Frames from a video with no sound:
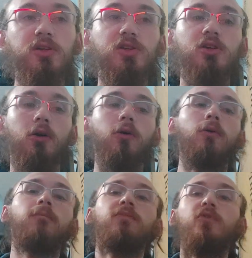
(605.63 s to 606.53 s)
So
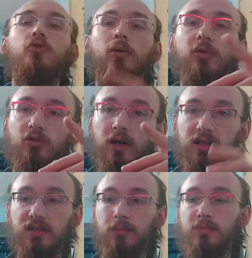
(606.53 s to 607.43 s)
trouble
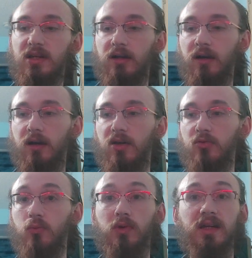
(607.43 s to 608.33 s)
strikes
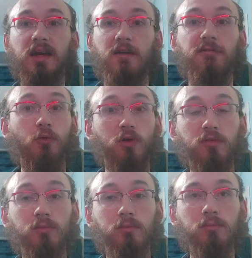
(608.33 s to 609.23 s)
because we get 4 of
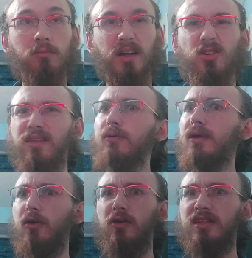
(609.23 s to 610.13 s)
them. Actually, I think we
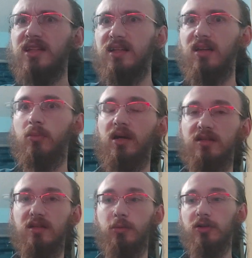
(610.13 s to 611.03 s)
loaded 6 of them
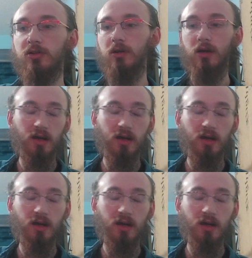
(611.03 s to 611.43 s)
into the printer.